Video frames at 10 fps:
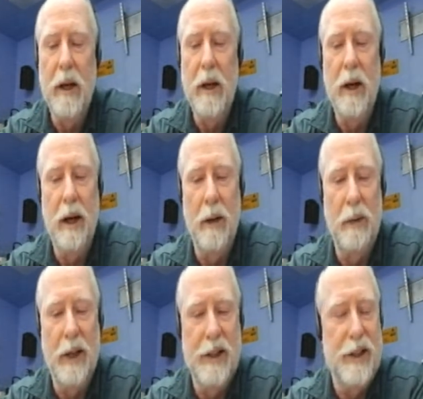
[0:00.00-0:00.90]
uh,
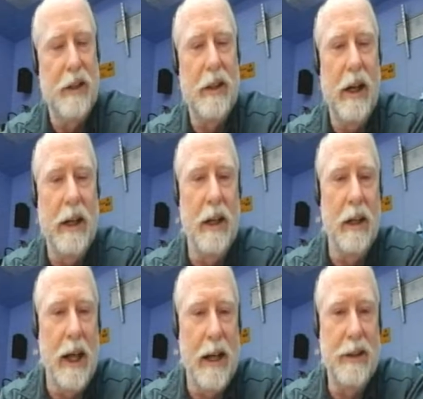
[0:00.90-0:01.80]
places like
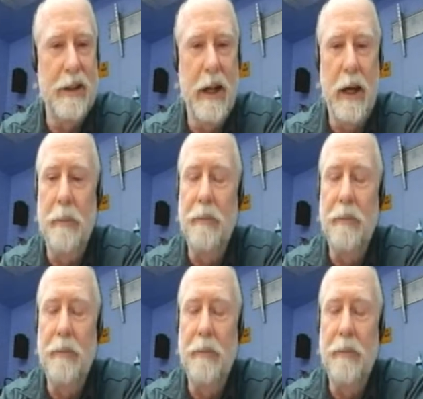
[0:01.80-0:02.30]
Alaska,